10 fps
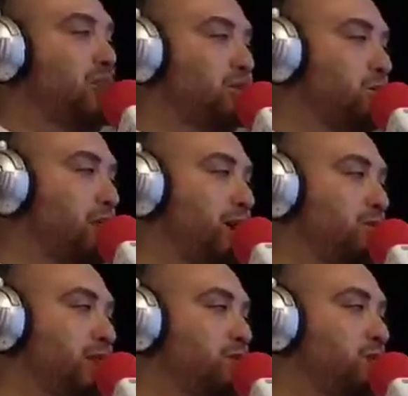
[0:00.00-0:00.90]
So it probably
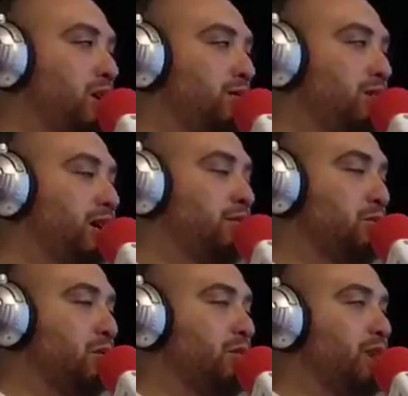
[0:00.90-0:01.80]
mixed well flavor
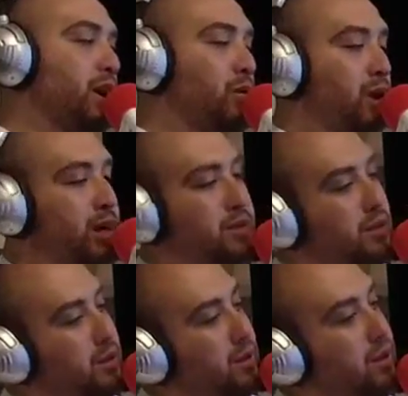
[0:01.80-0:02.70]
profile-wise.
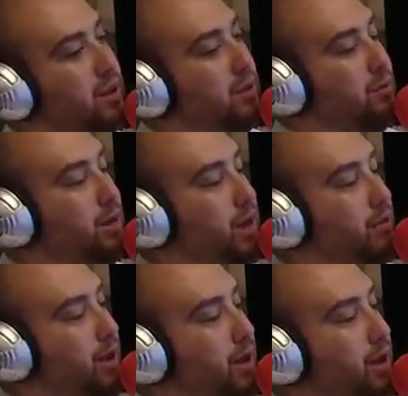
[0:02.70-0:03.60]
But yeah,
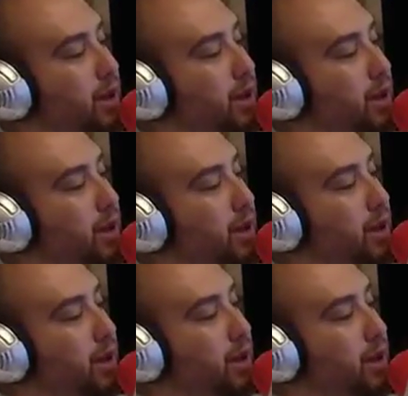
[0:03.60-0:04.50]
man. Pie.
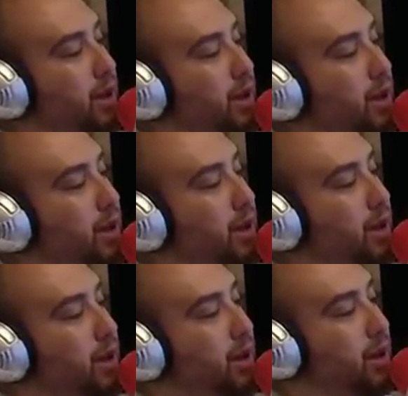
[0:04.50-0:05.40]
Teenage